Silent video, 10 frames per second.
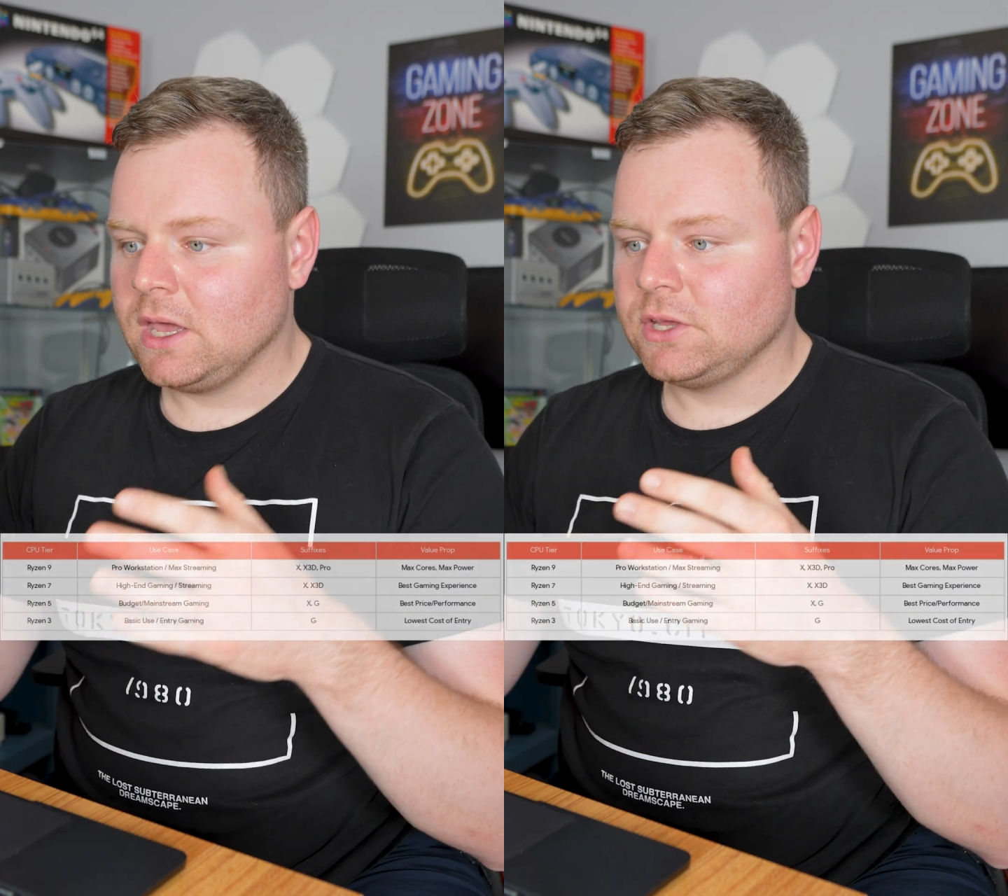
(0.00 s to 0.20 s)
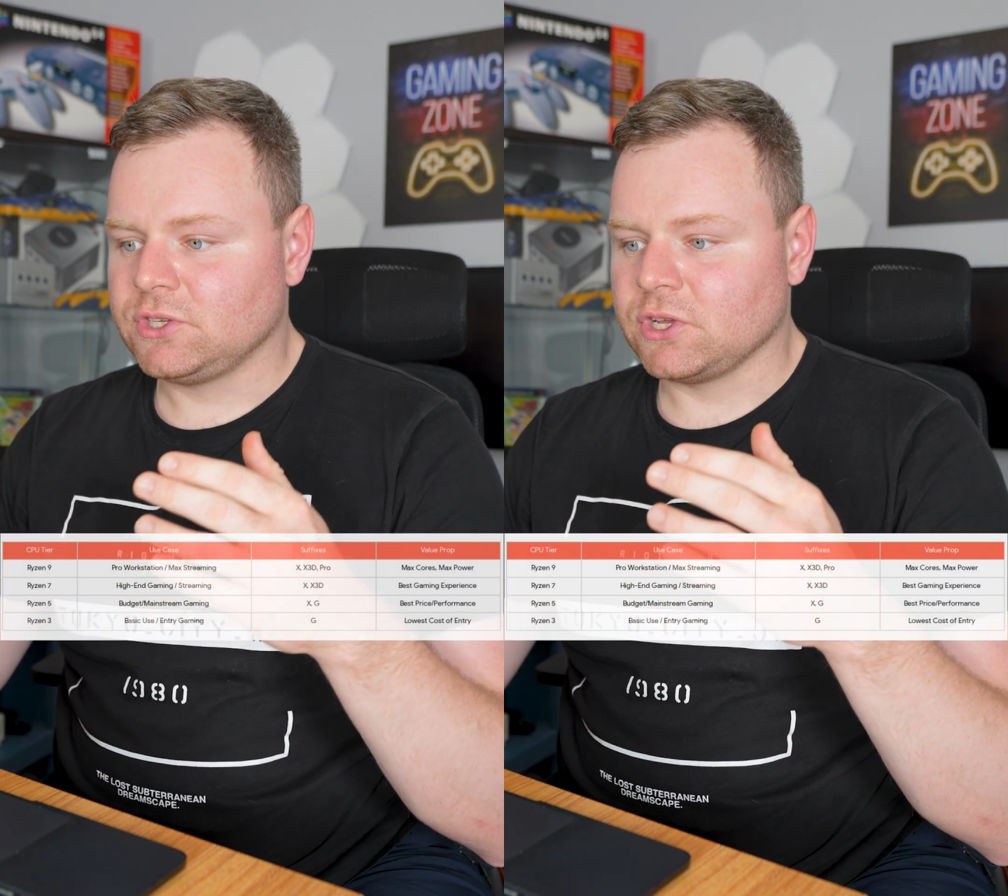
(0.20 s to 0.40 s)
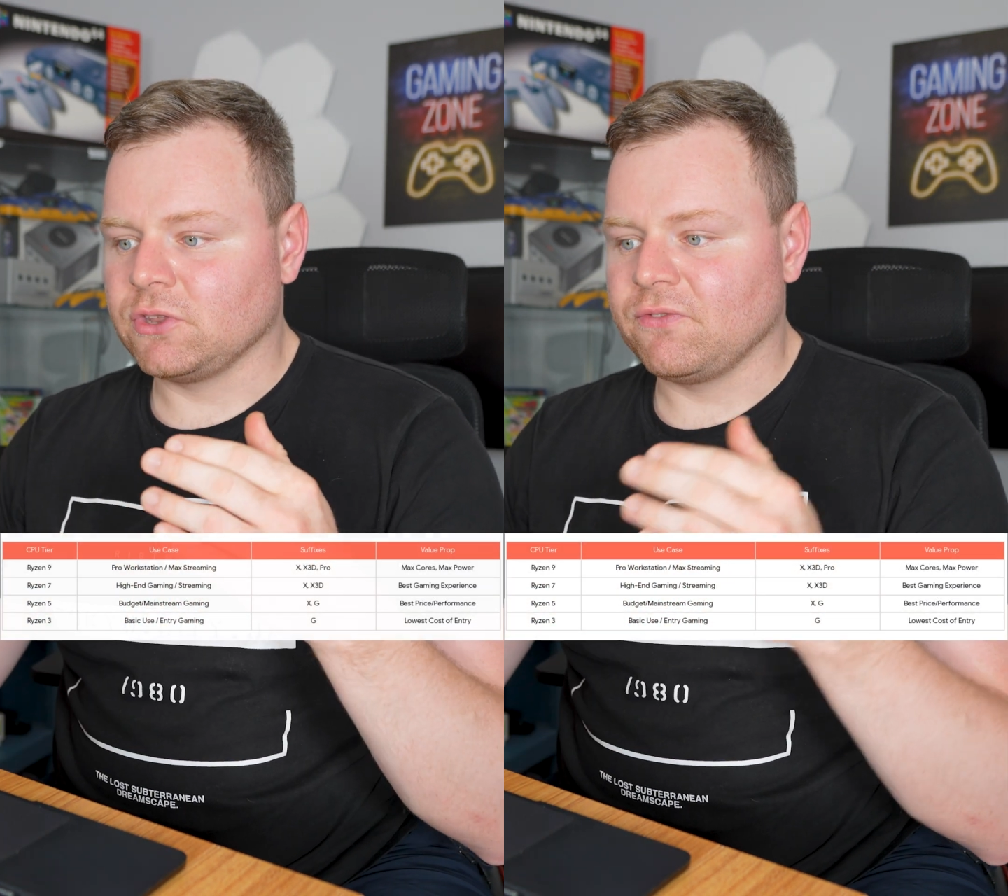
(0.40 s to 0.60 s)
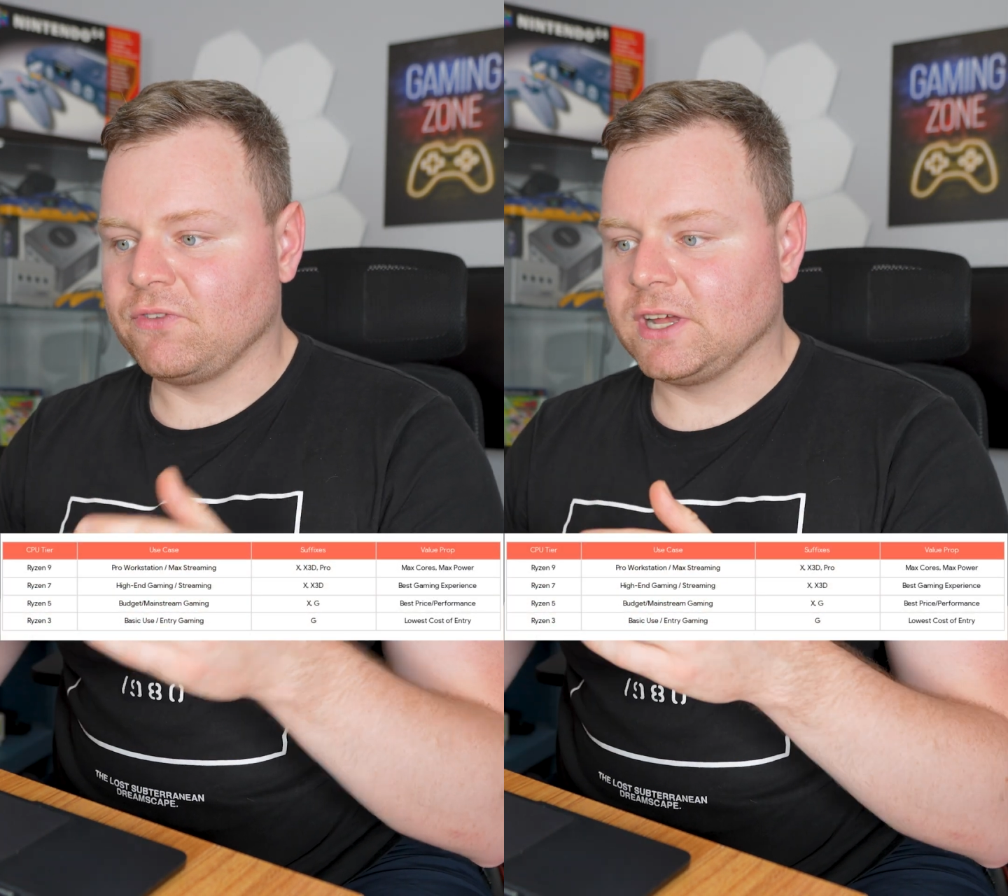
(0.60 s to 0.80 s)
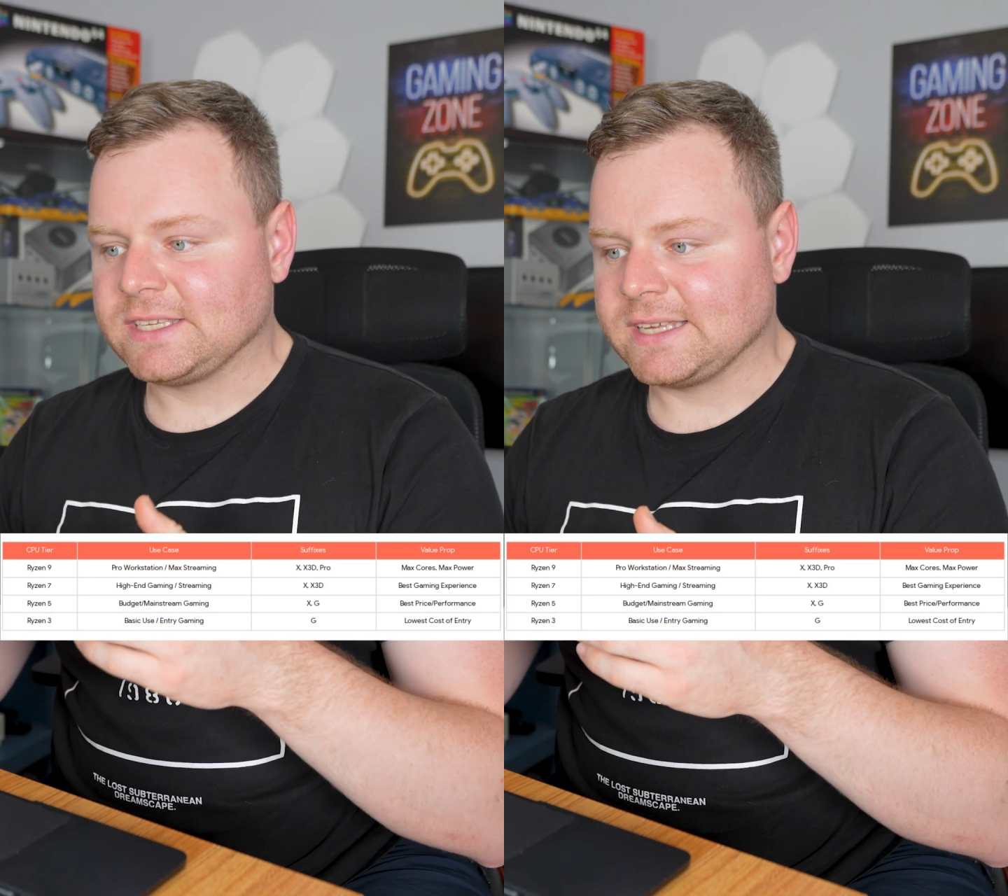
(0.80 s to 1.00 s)
So the
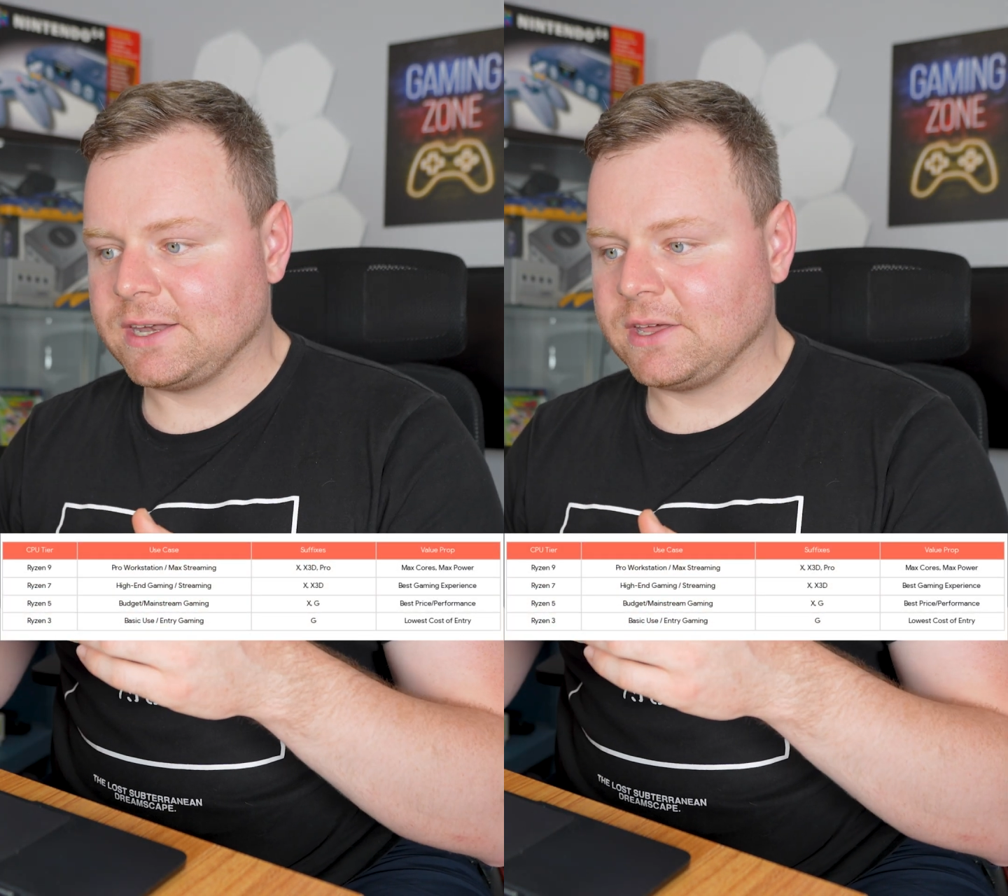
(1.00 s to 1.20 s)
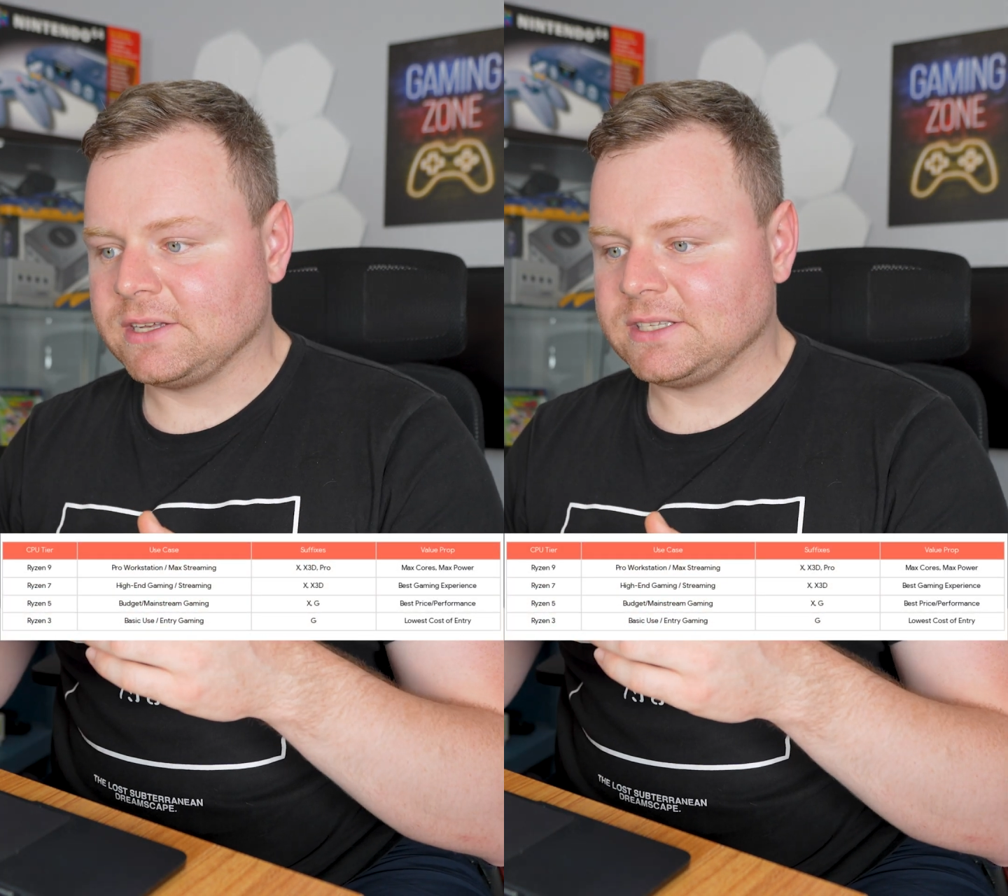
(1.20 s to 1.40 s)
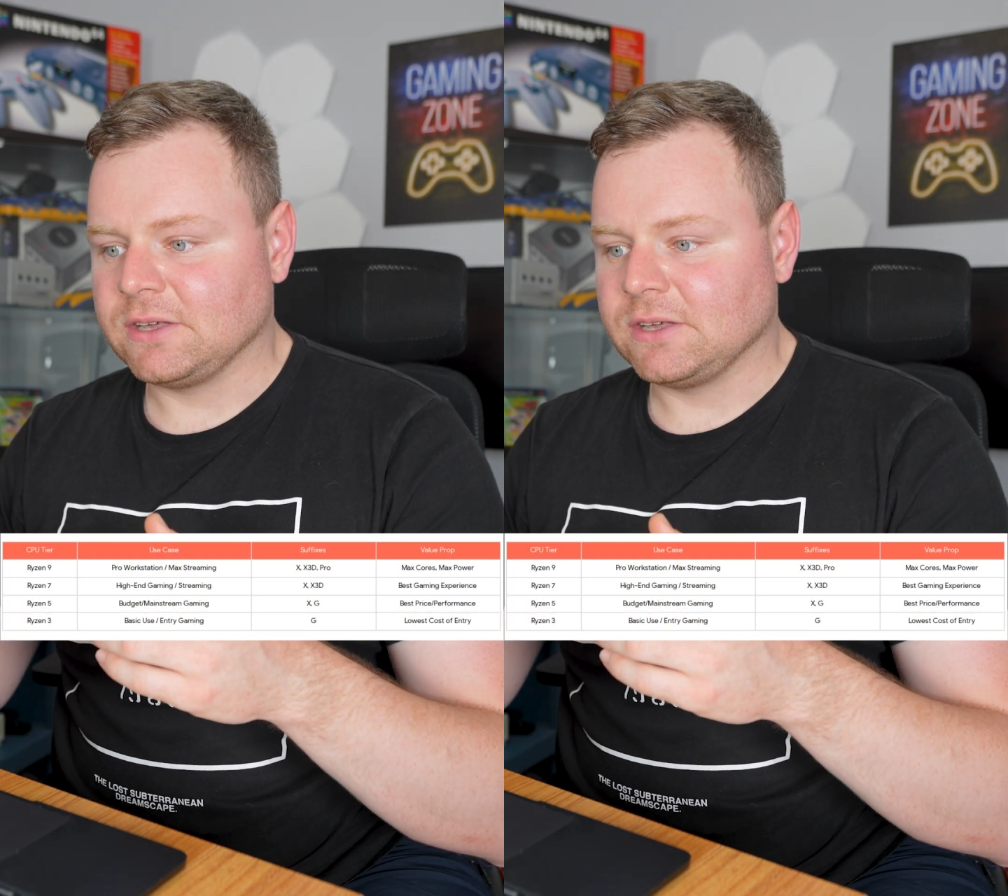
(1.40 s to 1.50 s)
first letter